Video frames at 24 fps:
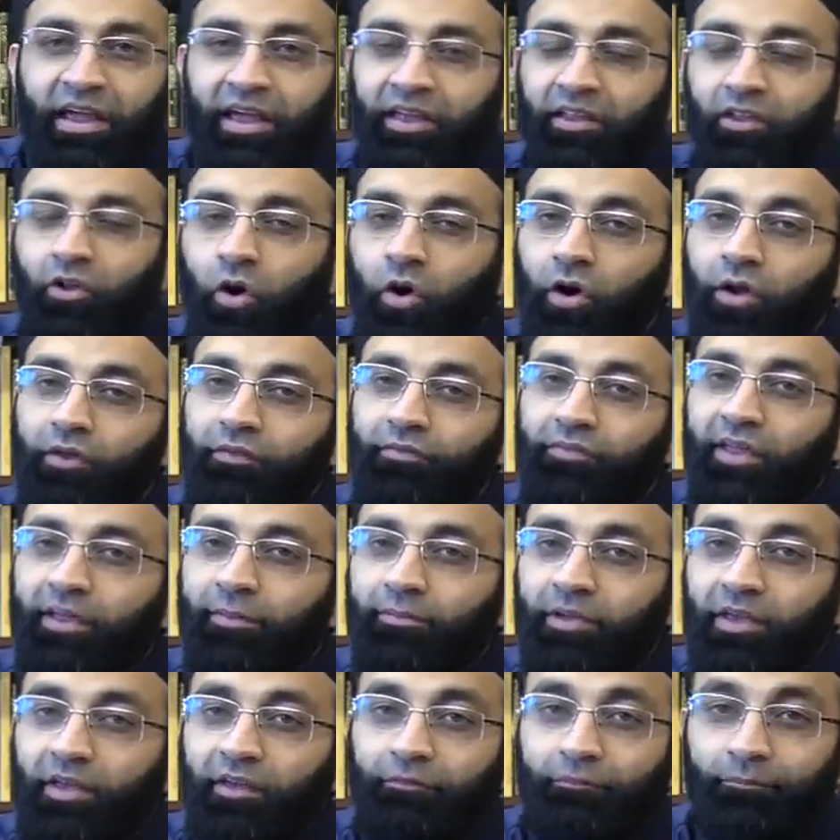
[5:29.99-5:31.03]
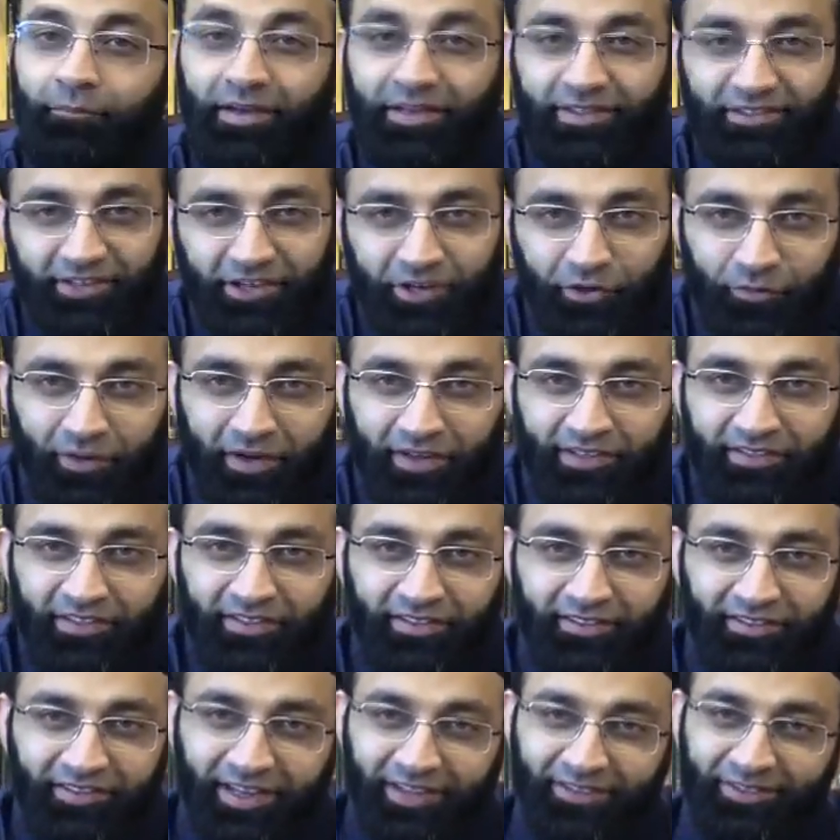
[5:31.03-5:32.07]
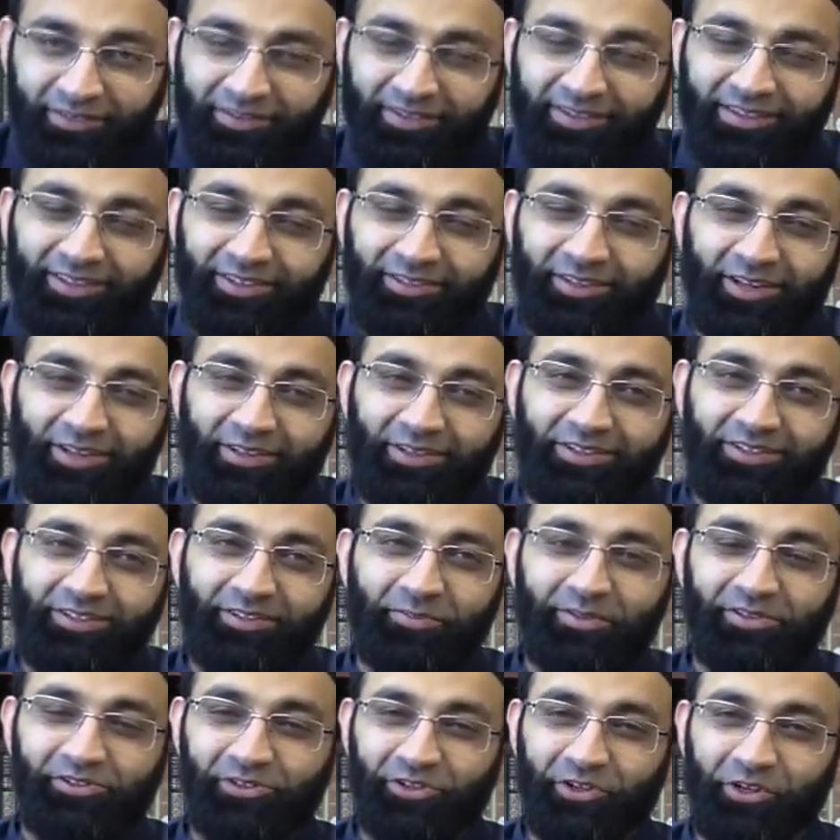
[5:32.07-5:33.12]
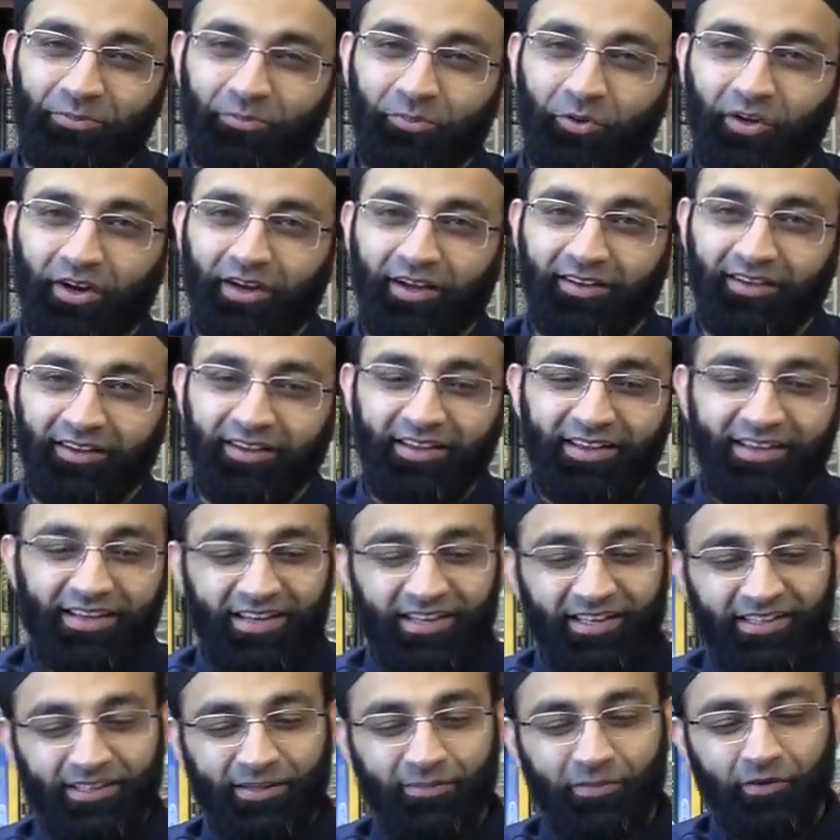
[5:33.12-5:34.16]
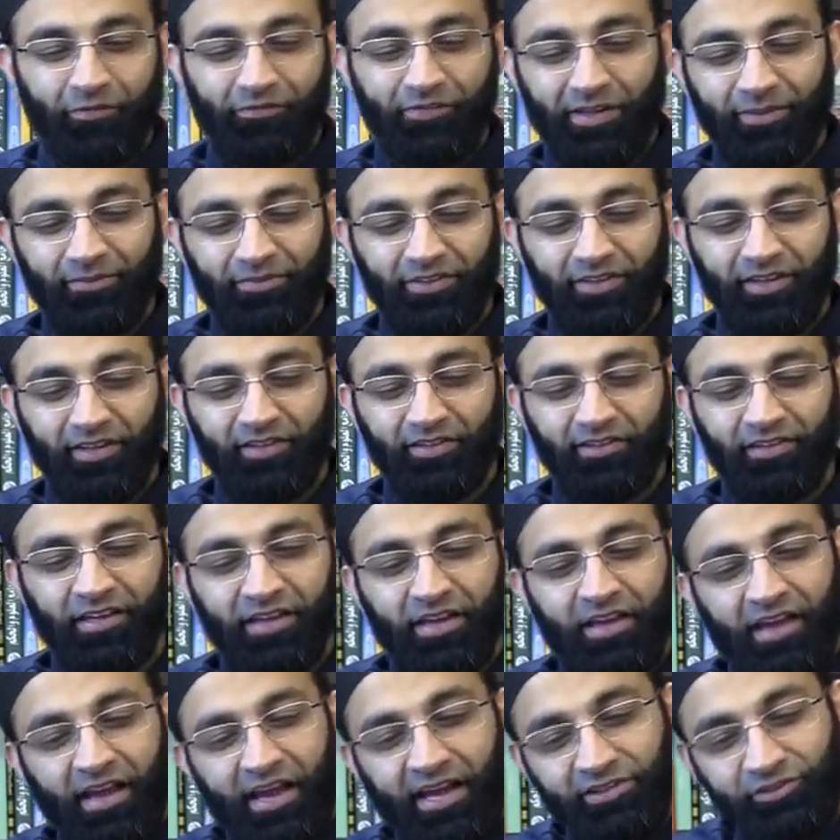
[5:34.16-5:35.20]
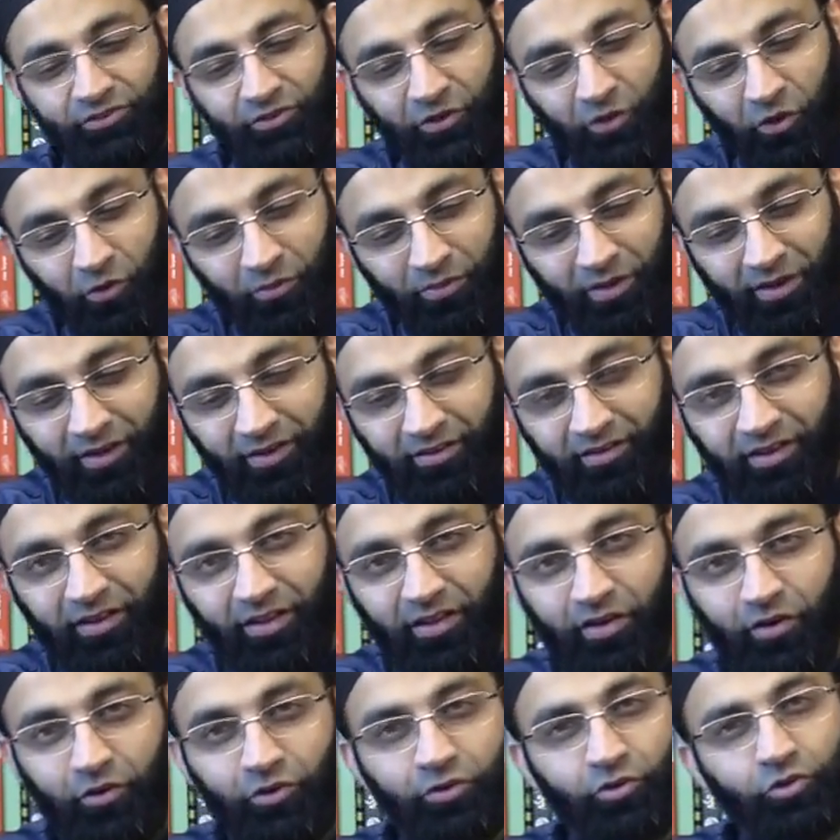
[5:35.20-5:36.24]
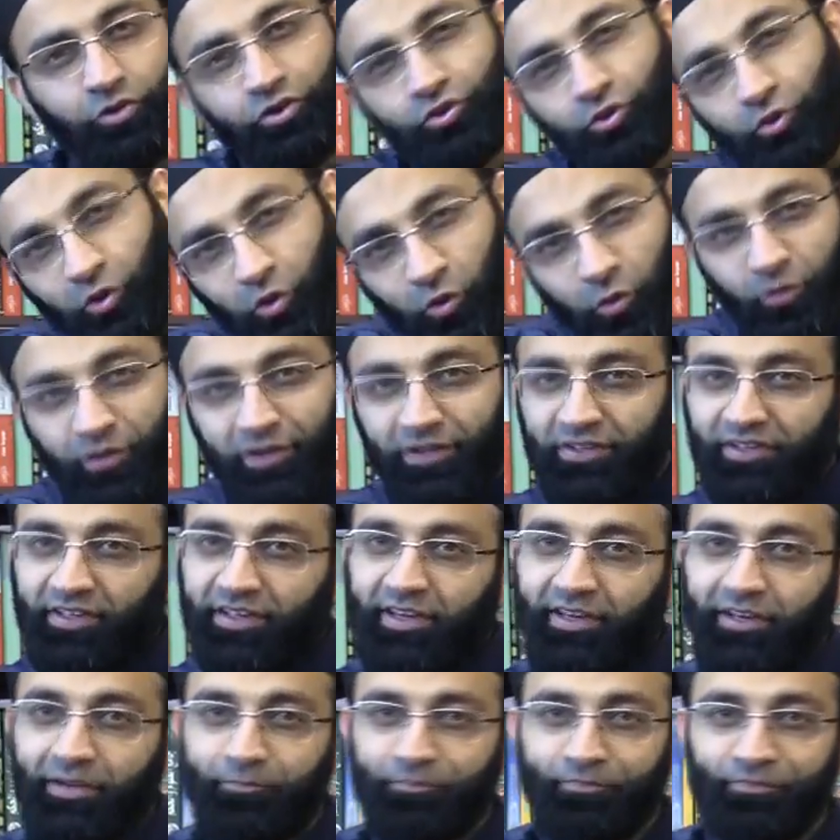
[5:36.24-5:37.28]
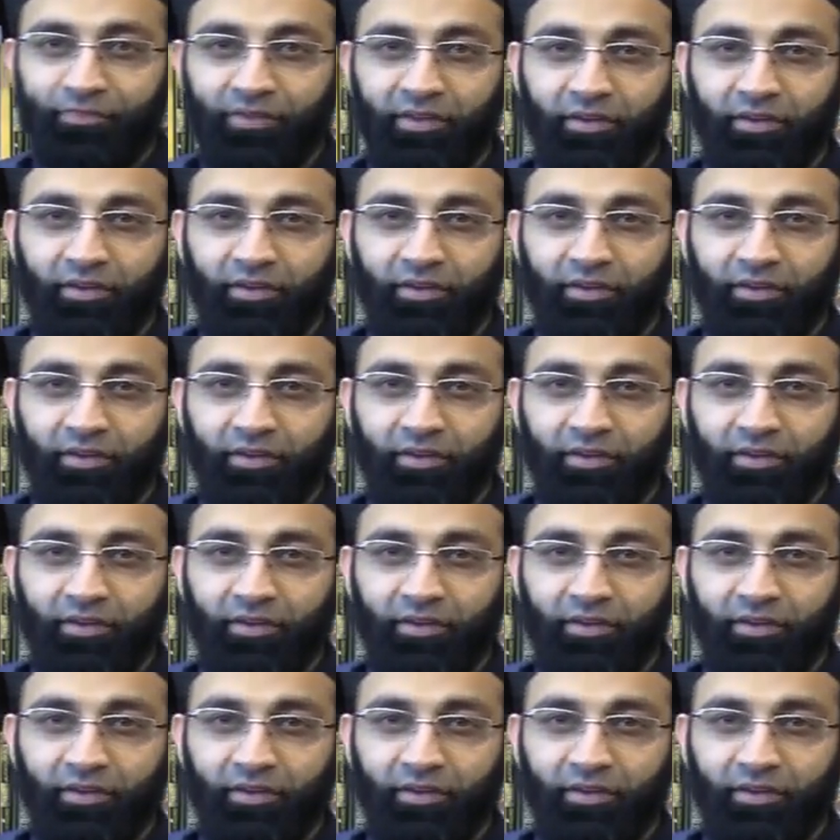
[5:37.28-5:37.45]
And all of them gave mixed advice. This, had, this hadith is mentioned in Bukhari. Some of them says, actually Umar radiallahu anhu, you should go inside.